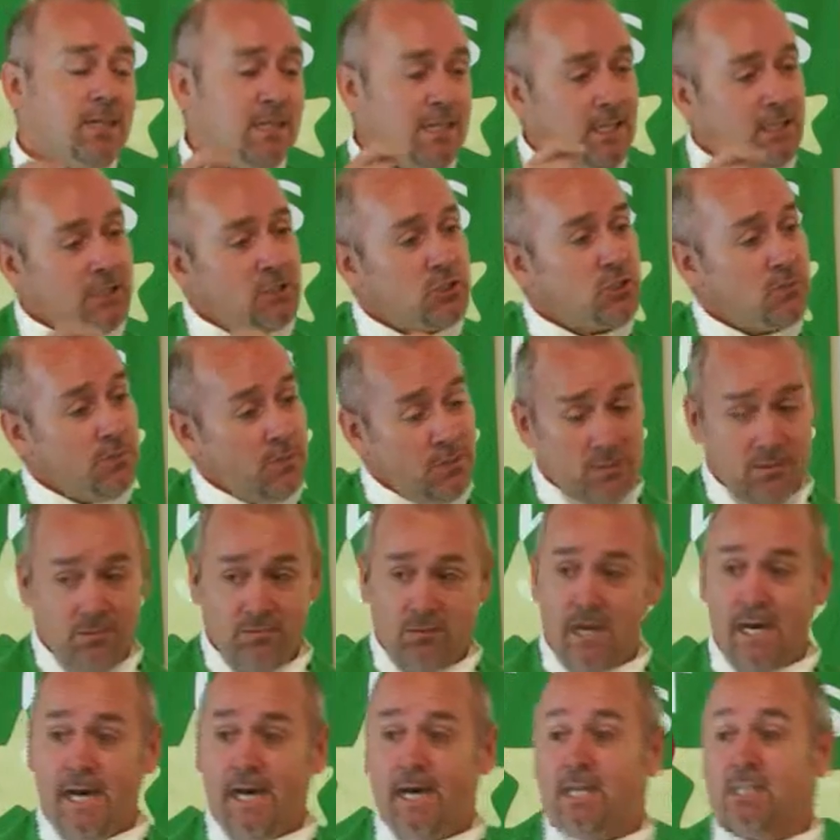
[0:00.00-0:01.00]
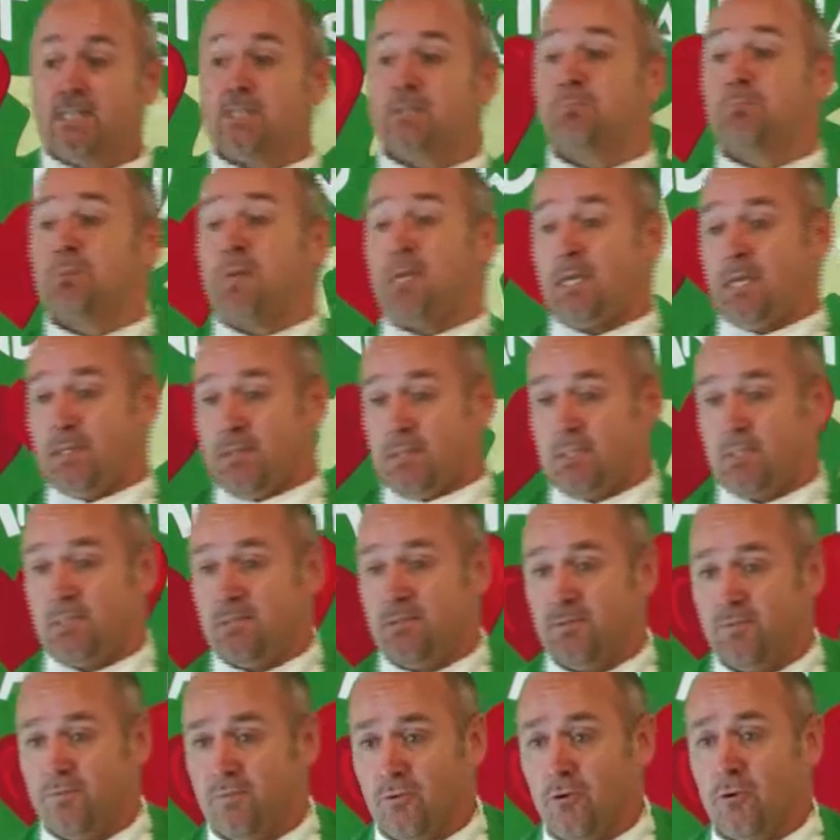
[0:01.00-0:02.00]
instrument of God's peace
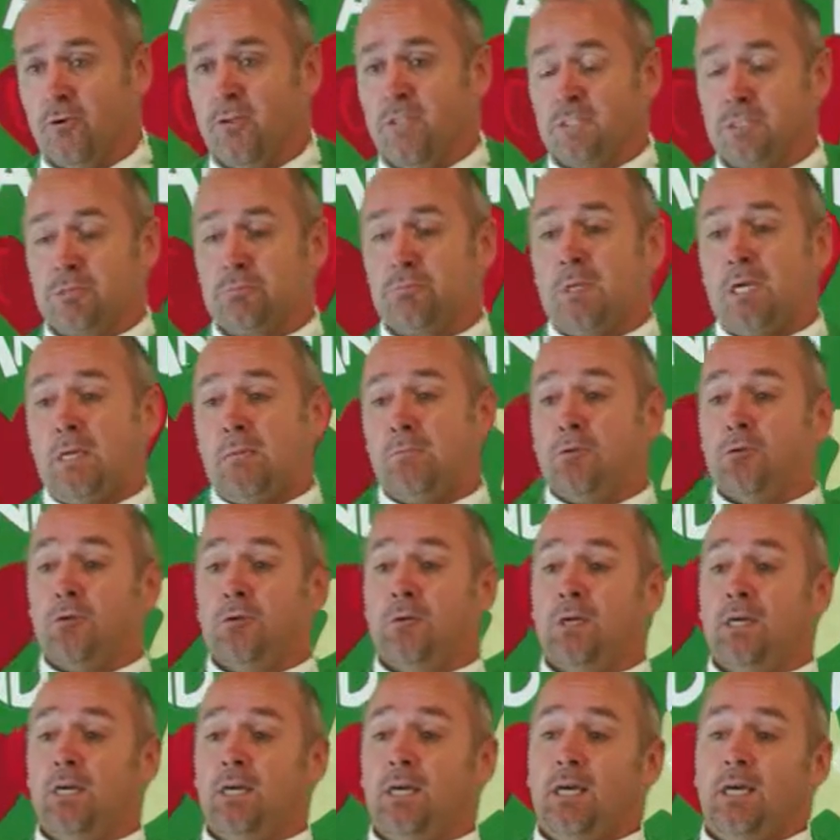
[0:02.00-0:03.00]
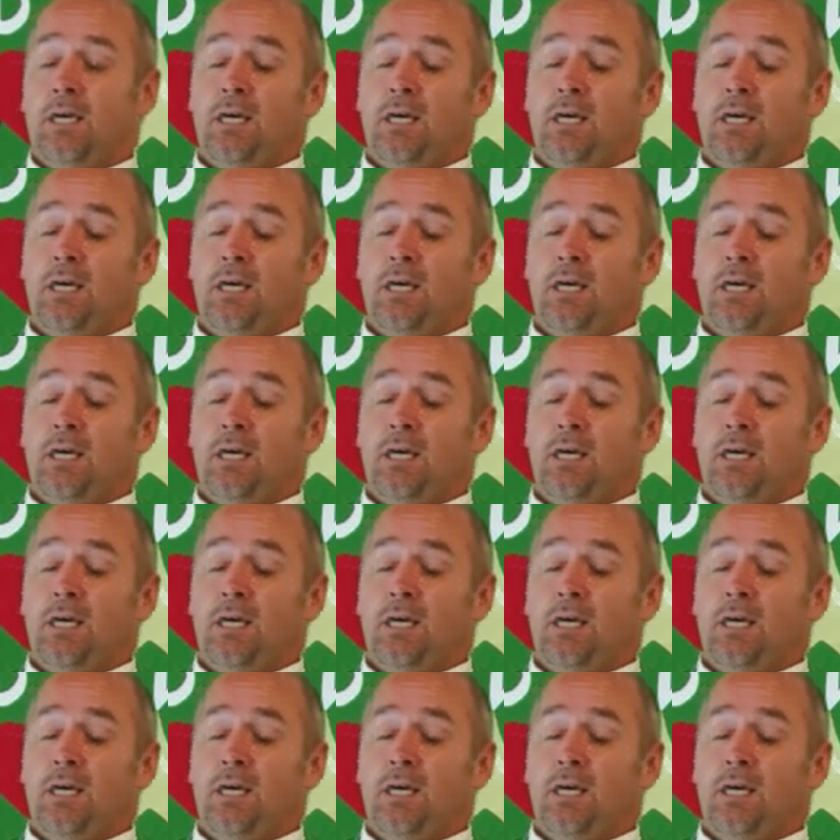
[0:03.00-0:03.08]
for his people.